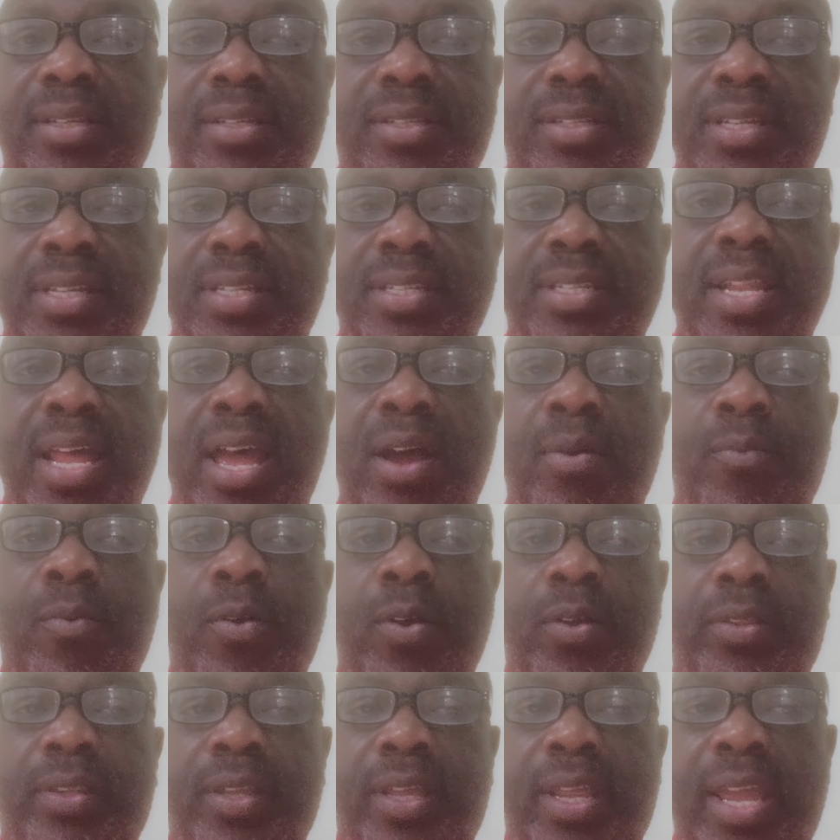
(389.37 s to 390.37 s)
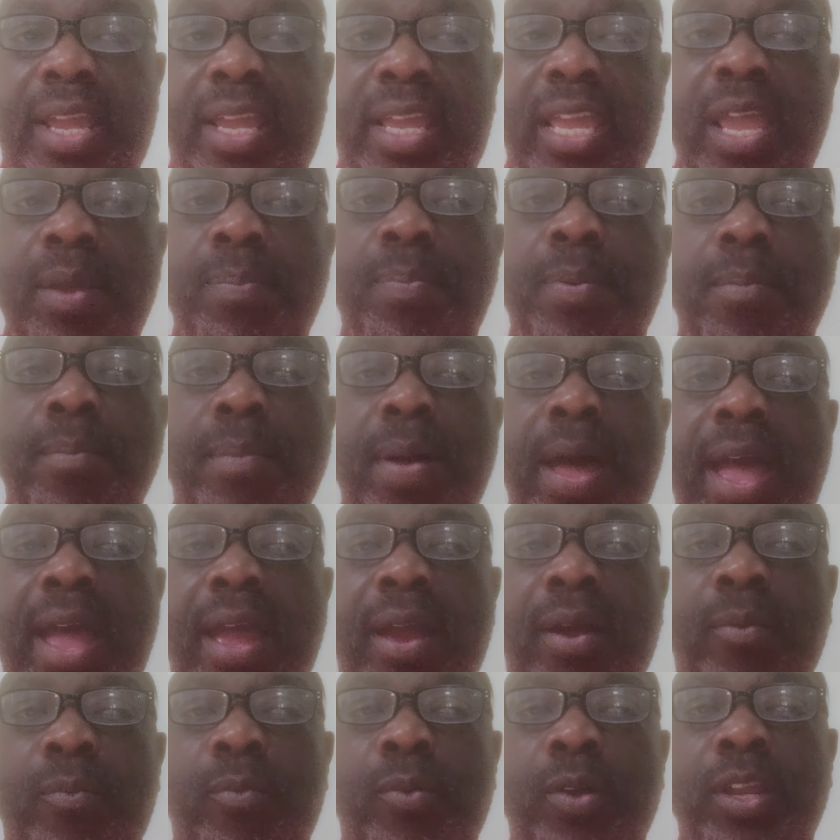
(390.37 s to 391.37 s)
it's just not worth it and keep in
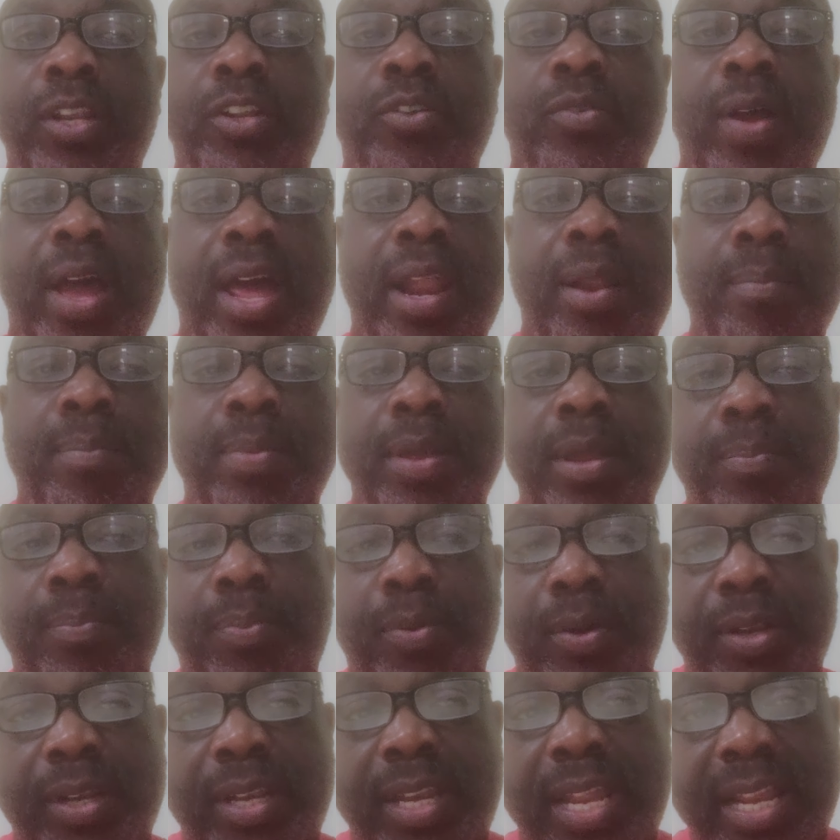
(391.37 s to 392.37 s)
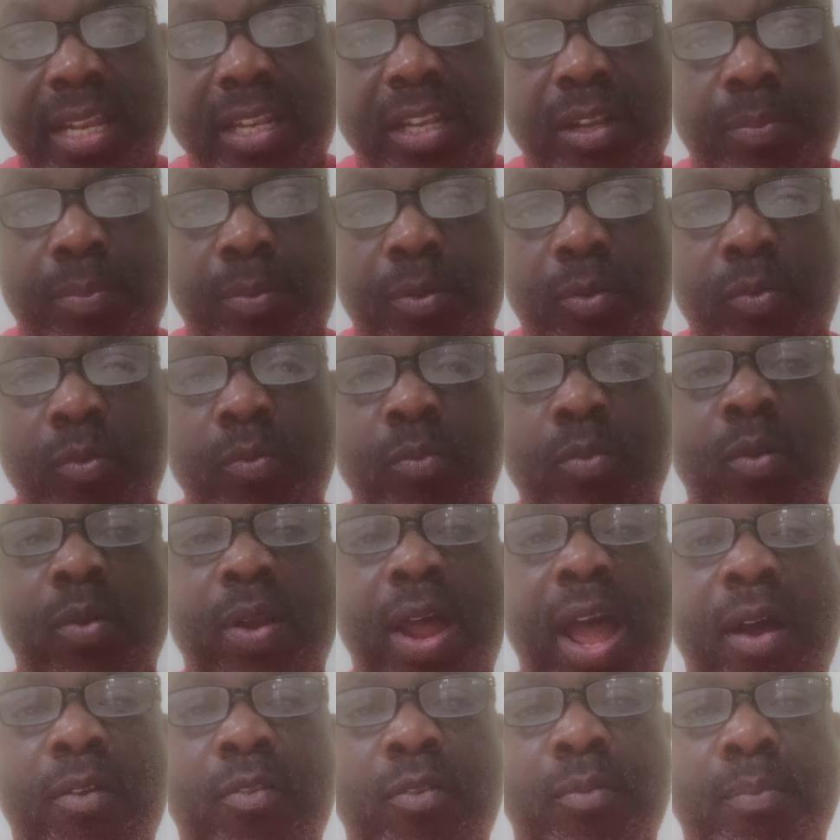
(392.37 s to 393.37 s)
mind we try to be predictable we want
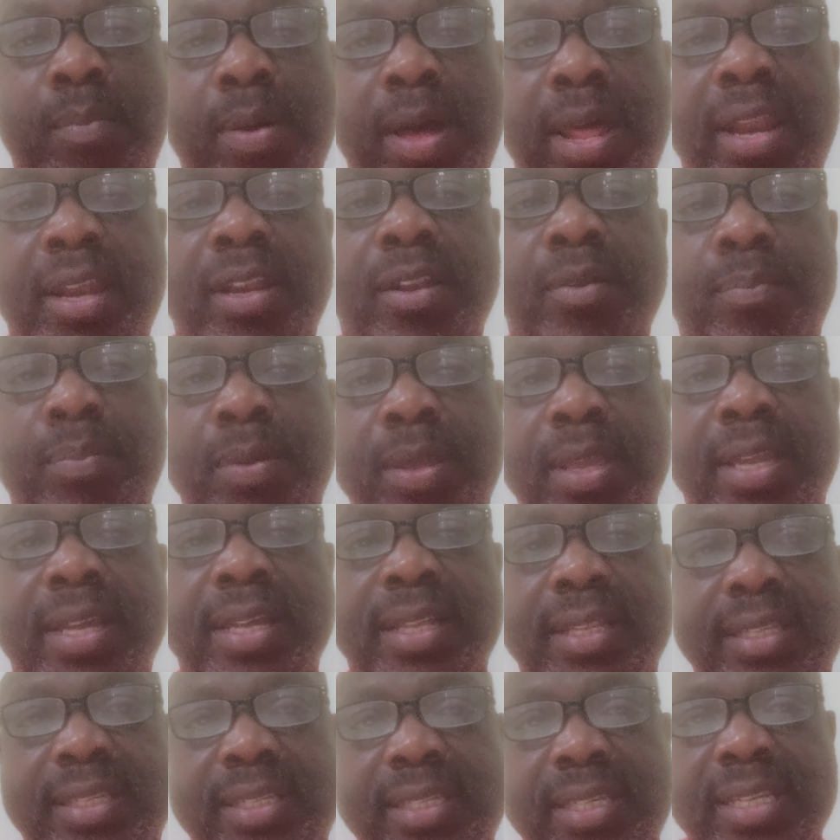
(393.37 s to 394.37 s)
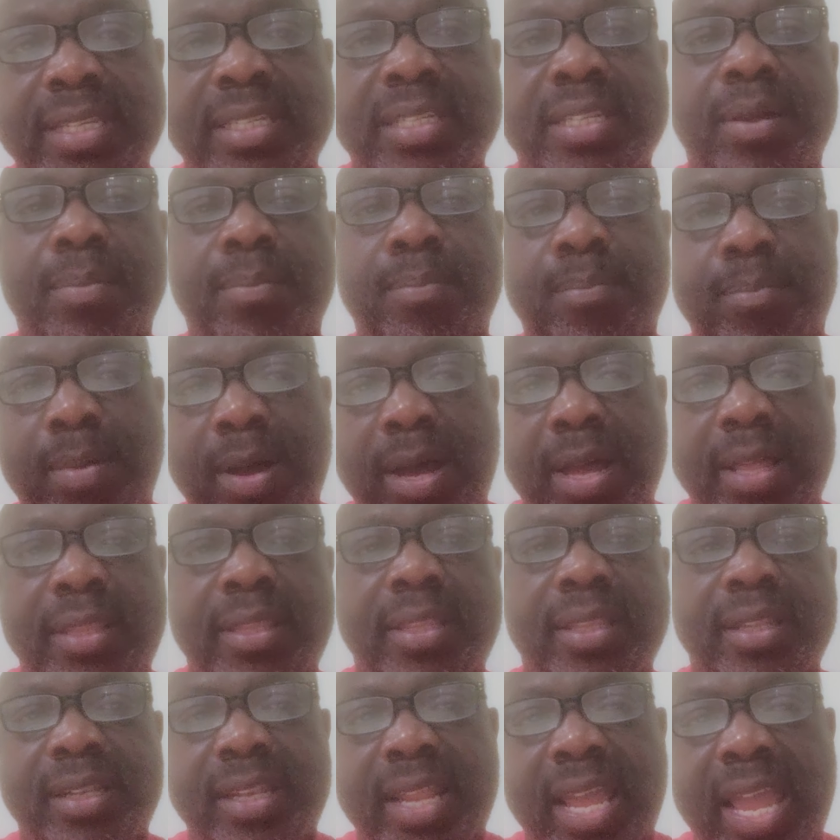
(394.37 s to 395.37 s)
our money to be consistent month
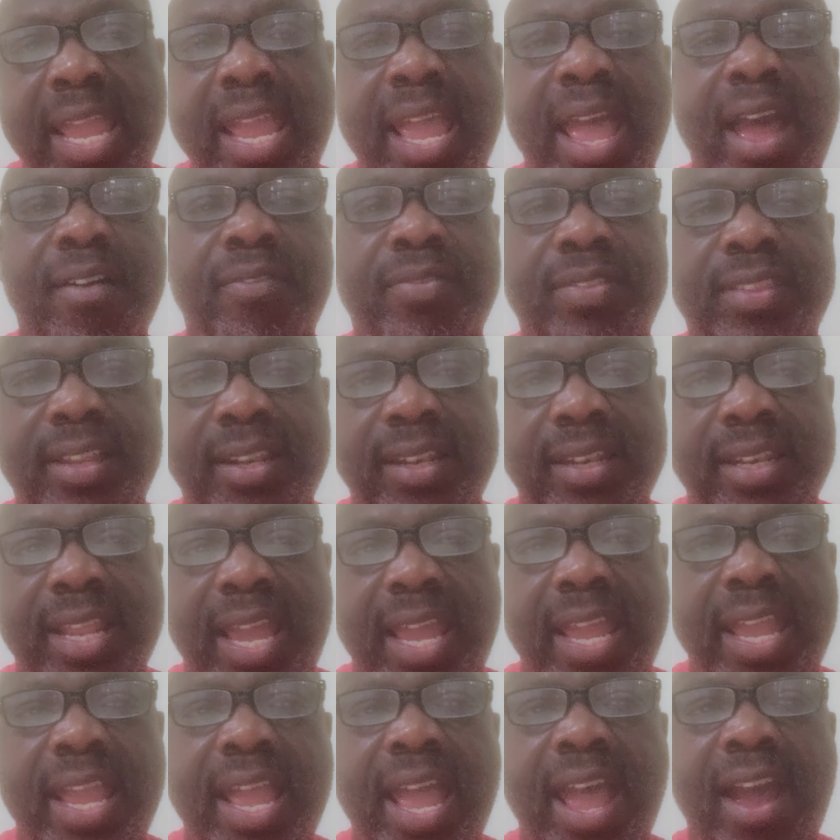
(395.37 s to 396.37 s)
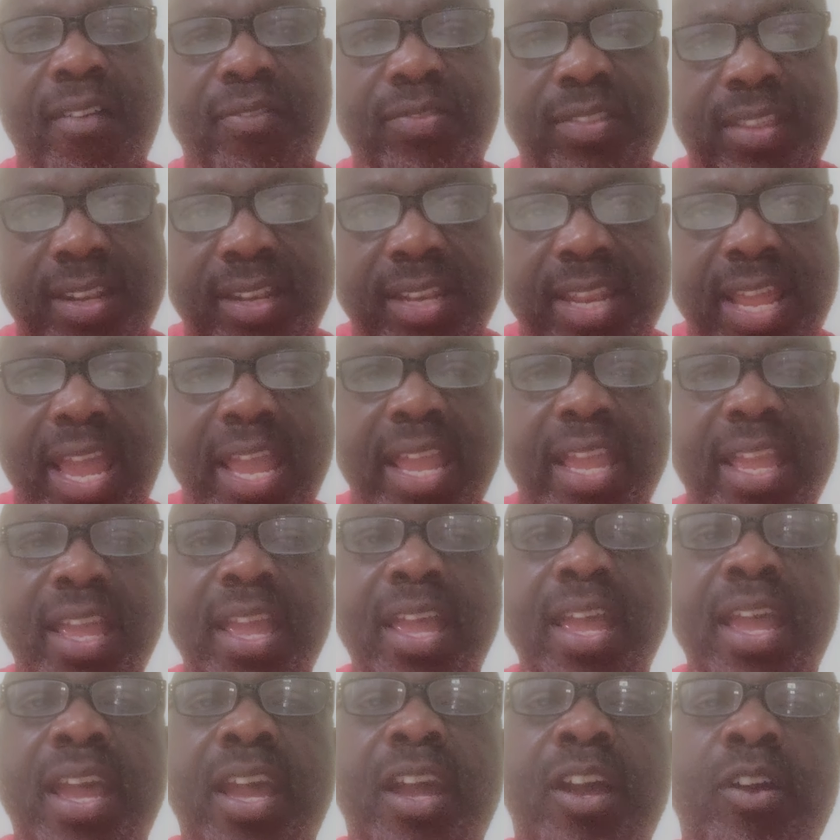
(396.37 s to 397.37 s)
day after day after day
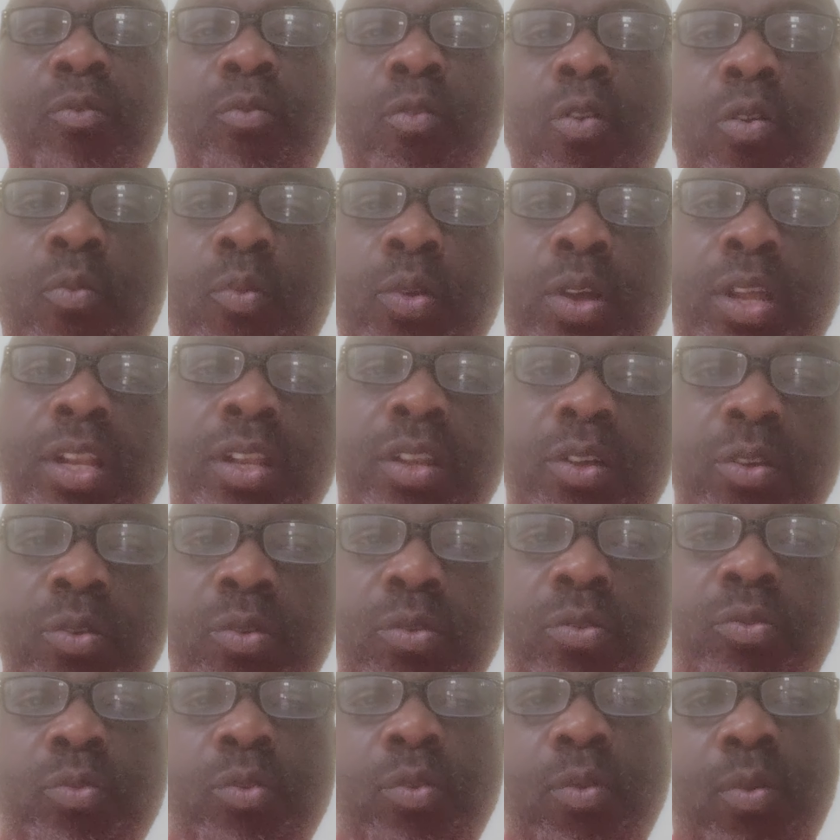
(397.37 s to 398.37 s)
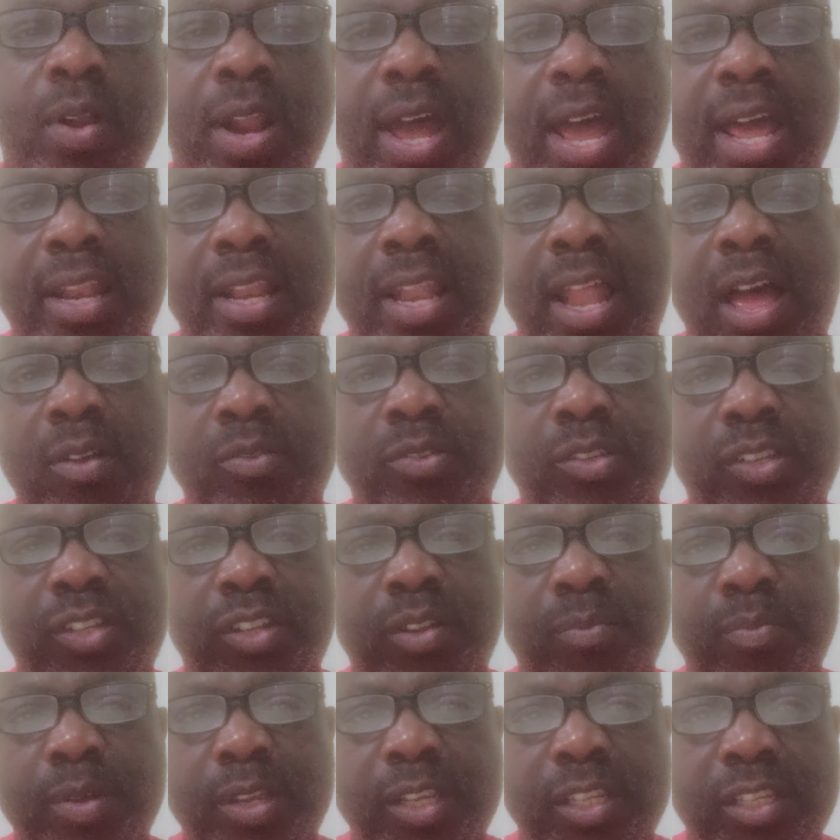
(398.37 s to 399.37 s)
and when we lose we want our losses
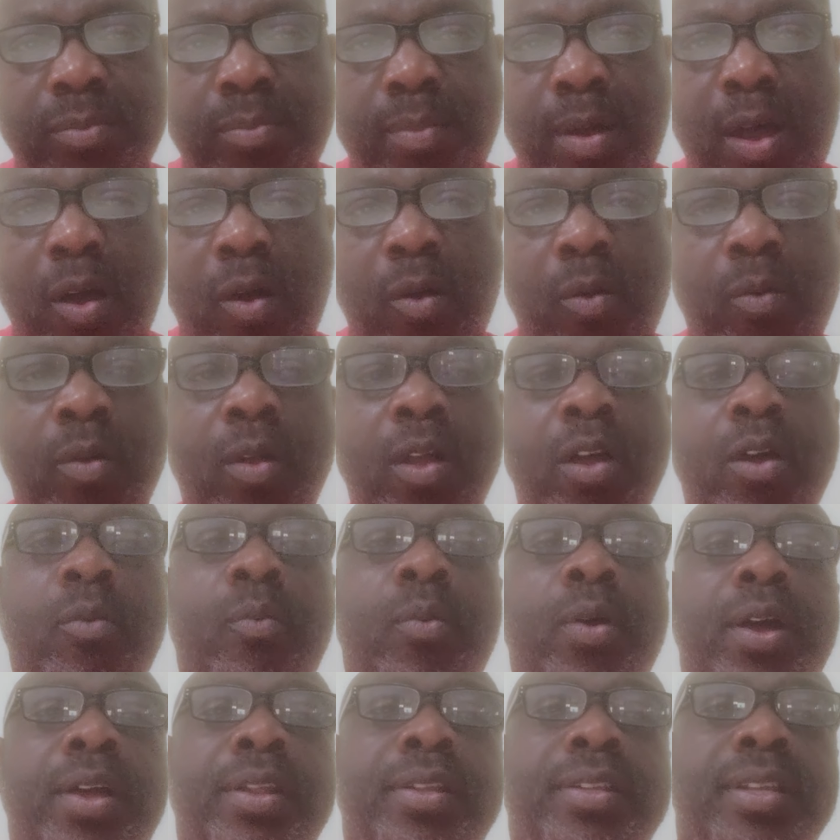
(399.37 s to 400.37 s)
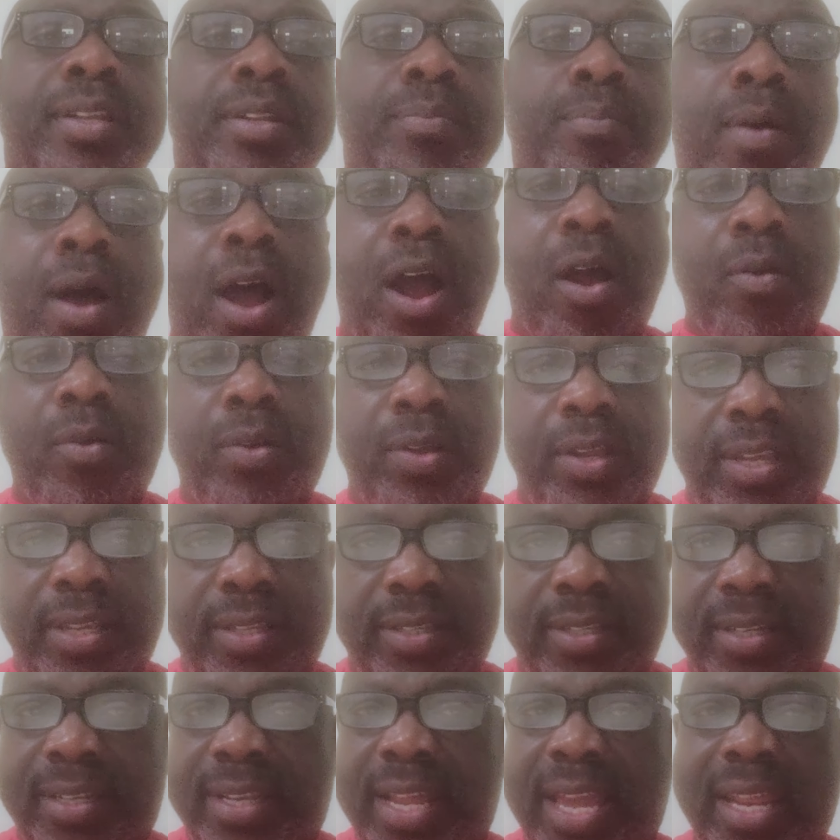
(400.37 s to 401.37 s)
to be small well tomorrow
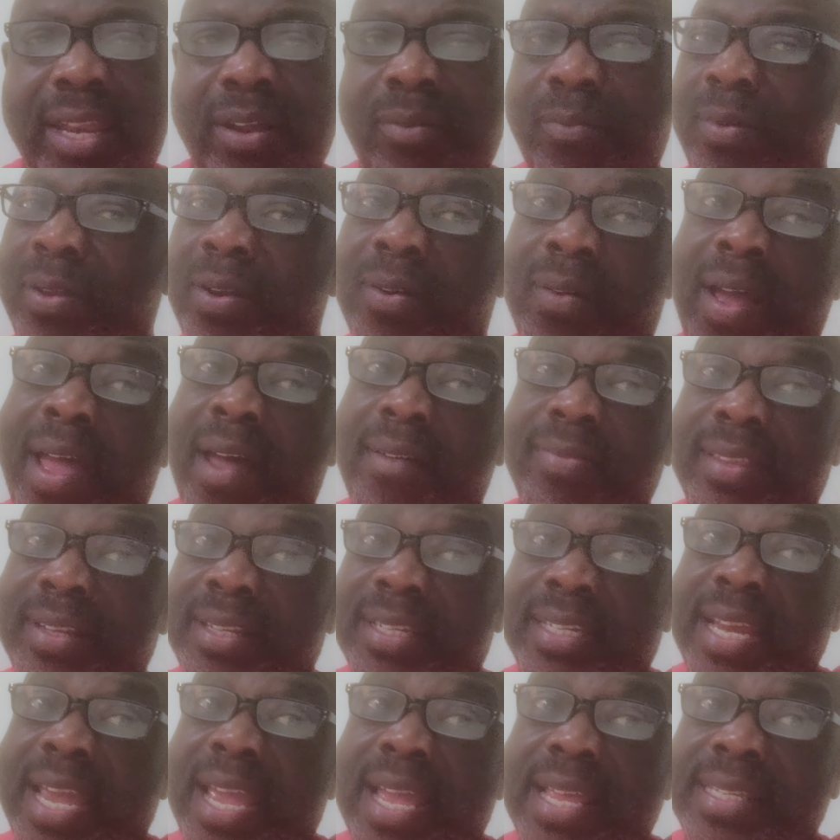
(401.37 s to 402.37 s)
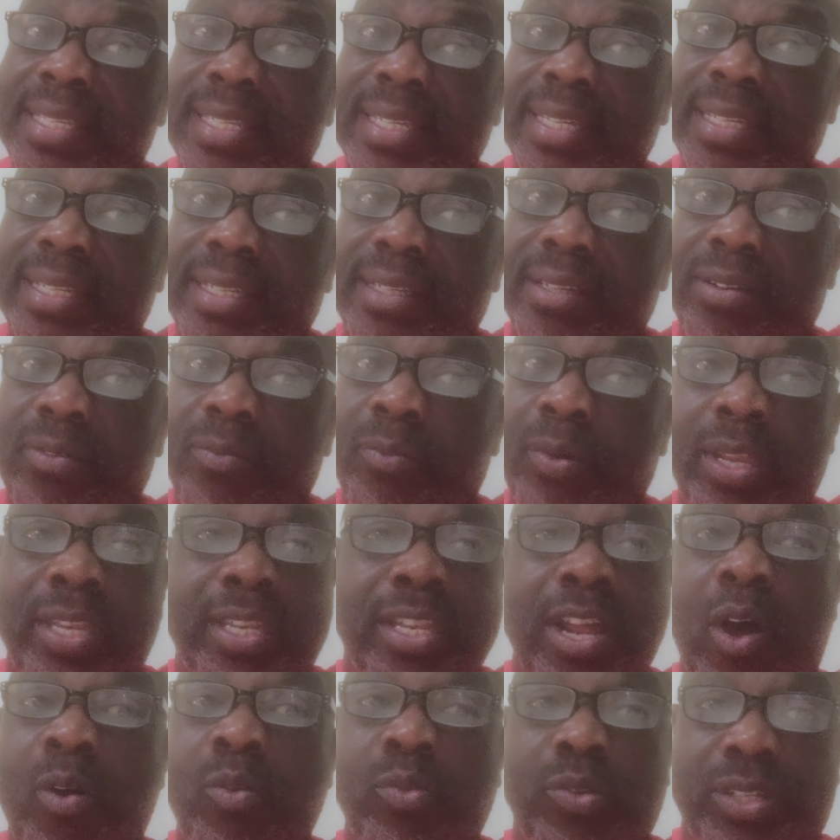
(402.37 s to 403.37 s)
is a day that we don't have to chance it we
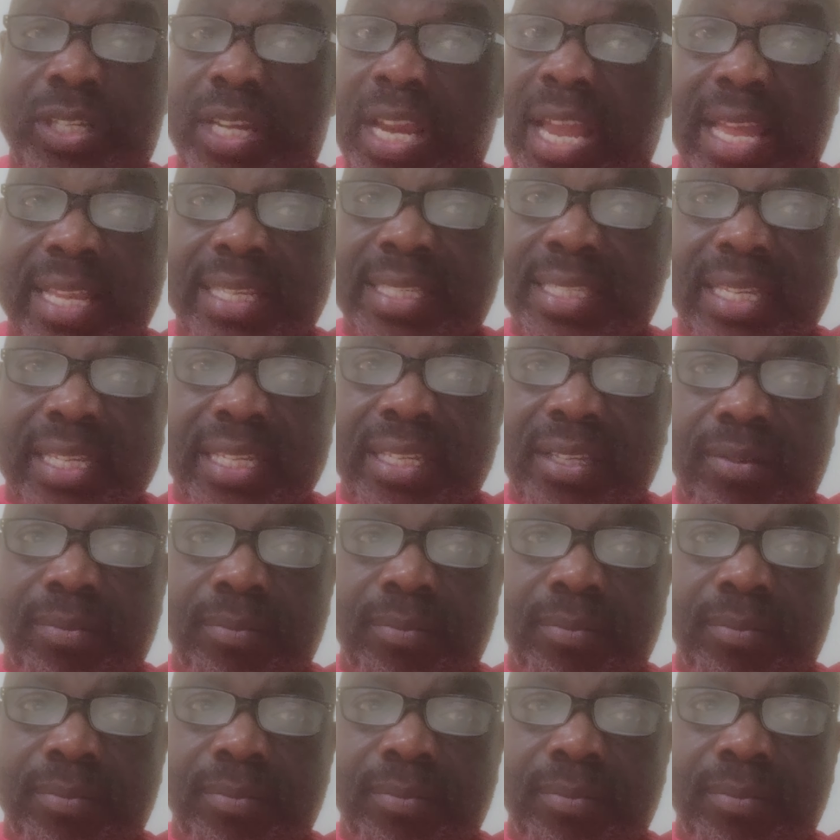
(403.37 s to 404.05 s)
don't chance it